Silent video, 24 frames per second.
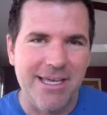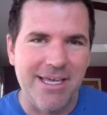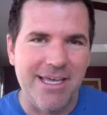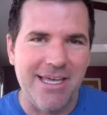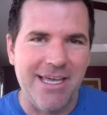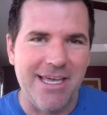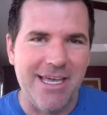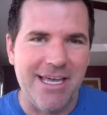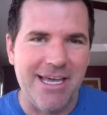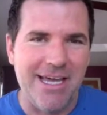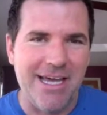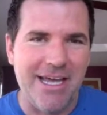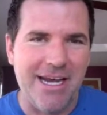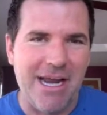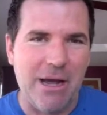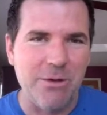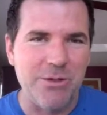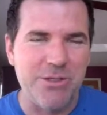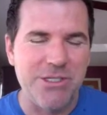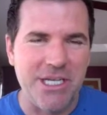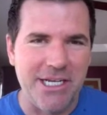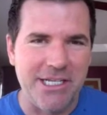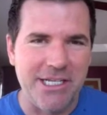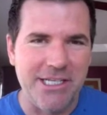and I
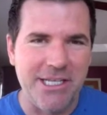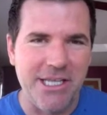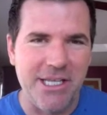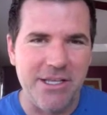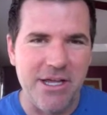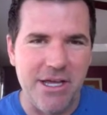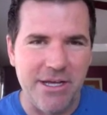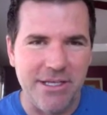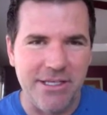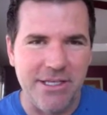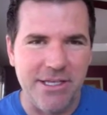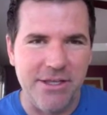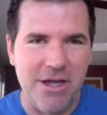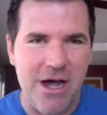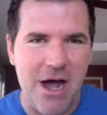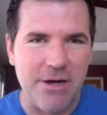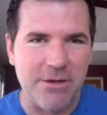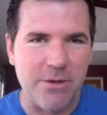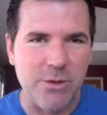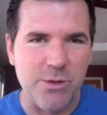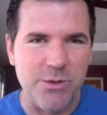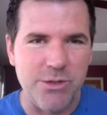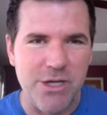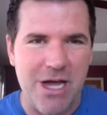was sitting in the
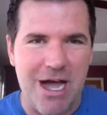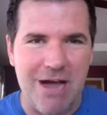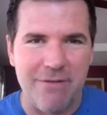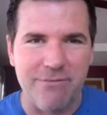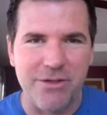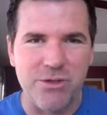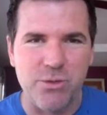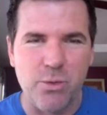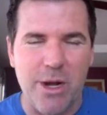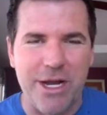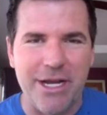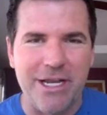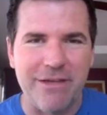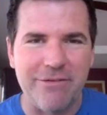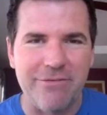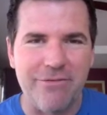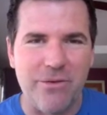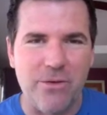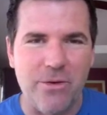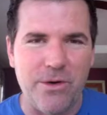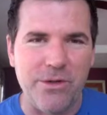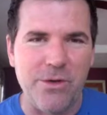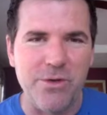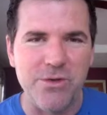doctor's office waiting
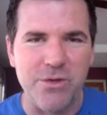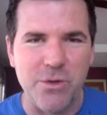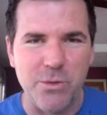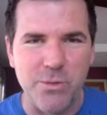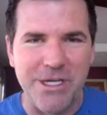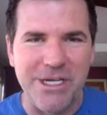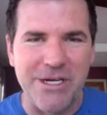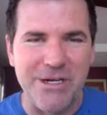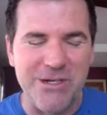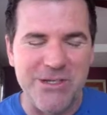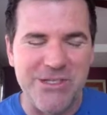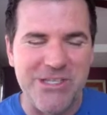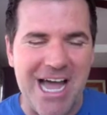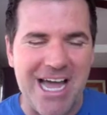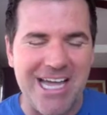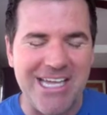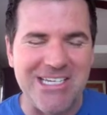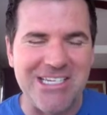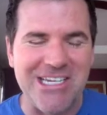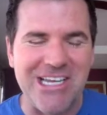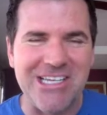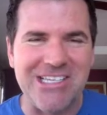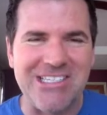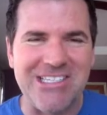for her, and there's a Reader's
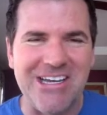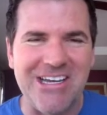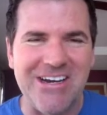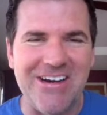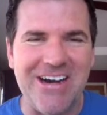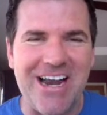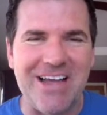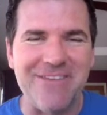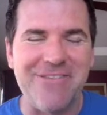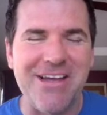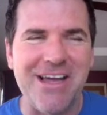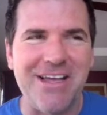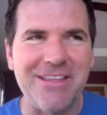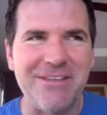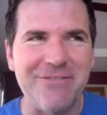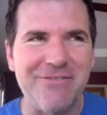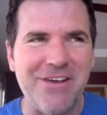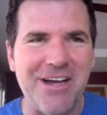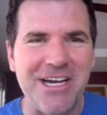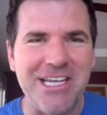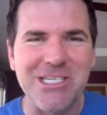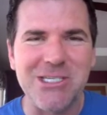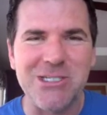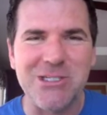Digest there, and I found the
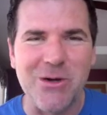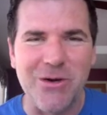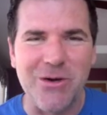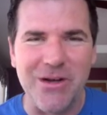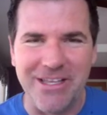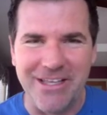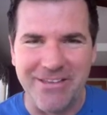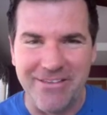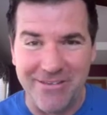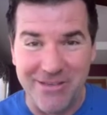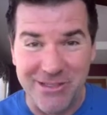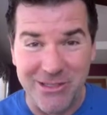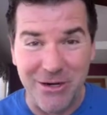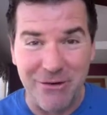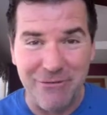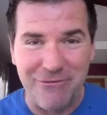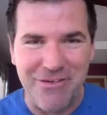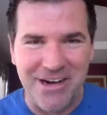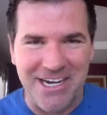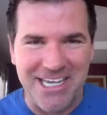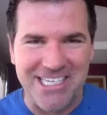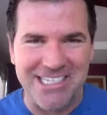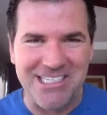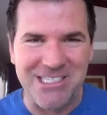funniest story. You know, those little
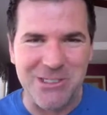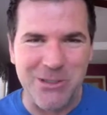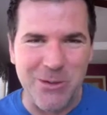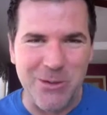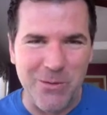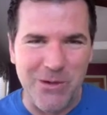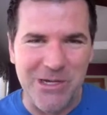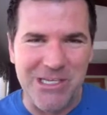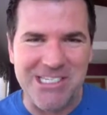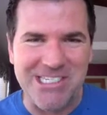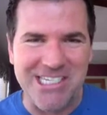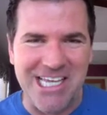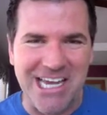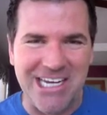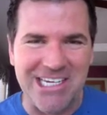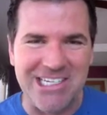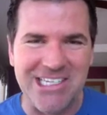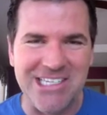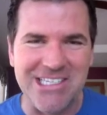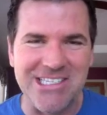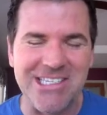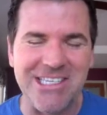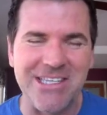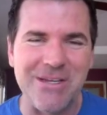funny story
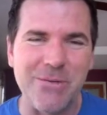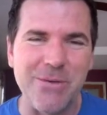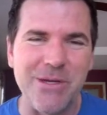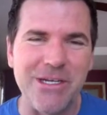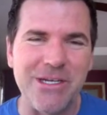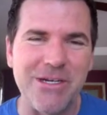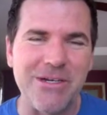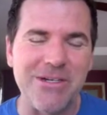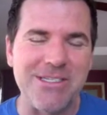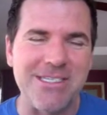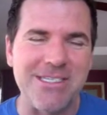sections in the Reader's